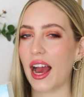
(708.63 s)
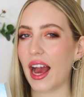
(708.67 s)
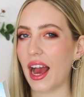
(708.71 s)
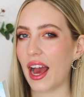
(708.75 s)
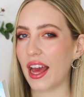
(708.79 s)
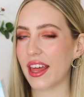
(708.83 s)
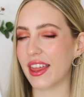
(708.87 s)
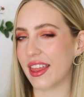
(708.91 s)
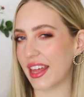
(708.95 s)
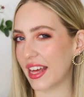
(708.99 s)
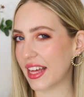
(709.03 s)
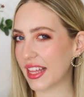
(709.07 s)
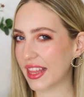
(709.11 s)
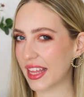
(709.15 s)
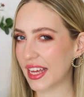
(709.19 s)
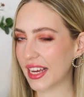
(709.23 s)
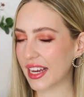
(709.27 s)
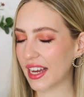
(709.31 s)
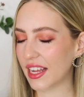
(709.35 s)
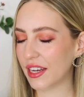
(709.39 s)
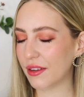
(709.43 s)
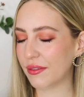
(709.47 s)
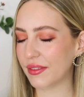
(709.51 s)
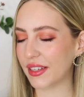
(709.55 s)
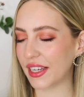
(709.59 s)
I think they're
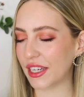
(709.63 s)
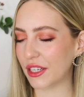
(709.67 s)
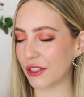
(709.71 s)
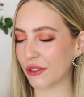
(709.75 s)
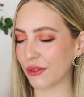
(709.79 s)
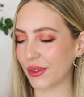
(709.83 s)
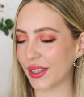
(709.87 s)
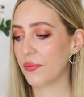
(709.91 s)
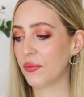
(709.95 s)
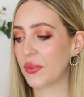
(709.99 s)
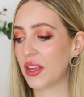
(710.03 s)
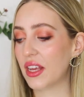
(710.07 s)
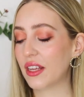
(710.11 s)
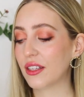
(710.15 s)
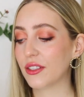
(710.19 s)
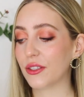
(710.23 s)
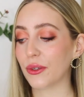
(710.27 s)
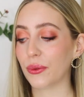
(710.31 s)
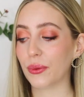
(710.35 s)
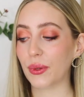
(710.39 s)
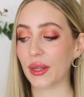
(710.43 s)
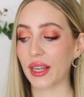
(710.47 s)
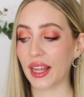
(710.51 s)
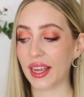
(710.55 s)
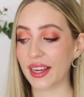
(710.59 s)
kind of dangerous,
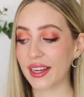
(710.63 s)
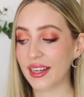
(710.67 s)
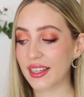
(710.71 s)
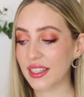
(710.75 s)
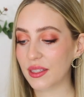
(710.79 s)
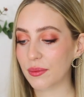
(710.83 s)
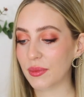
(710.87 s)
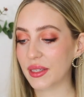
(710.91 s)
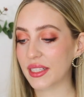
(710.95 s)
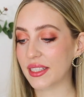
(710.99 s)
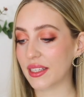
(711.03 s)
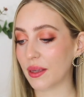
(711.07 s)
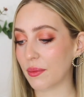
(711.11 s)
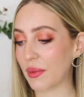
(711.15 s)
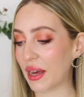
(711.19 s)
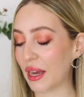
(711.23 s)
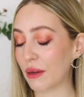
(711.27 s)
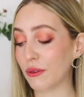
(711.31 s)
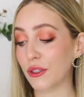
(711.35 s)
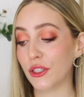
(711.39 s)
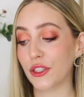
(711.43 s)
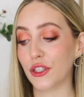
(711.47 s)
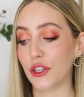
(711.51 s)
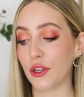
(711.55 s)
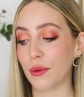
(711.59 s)
so Linus must somehow
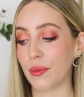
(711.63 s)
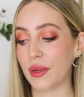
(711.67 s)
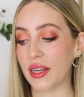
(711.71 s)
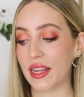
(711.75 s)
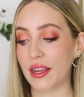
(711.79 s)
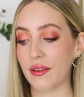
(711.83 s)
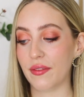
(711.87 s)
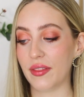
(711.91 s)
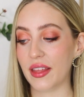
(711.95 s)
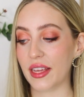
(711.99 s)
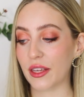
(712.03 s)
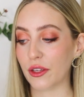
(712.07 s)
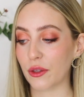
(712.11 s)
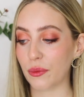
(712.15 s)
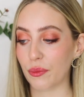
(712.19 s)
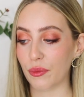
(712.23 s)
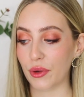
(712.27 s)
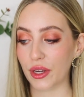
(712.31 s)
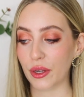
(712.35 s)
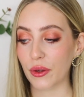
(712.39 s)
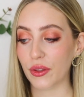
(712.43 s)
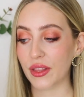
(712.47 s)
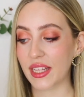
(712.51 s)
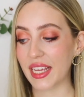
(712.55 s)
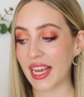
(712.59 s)
determine if they could
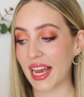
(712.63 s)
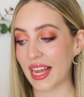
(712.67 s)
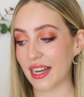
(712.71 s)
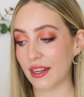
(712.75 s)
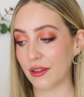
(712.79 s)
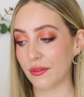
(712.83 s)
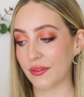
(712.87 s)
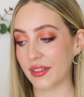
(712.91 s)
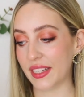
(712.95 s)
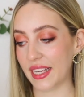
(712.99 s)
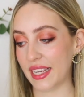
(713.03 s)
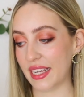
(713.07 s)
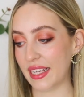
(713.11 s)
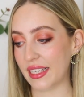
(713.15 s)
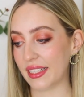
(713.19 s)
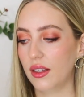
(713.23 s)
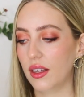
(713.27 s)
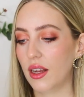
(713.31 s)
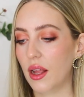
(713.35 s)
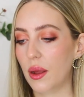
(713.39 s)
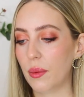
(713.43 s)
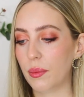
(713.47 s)
bring on the end of days,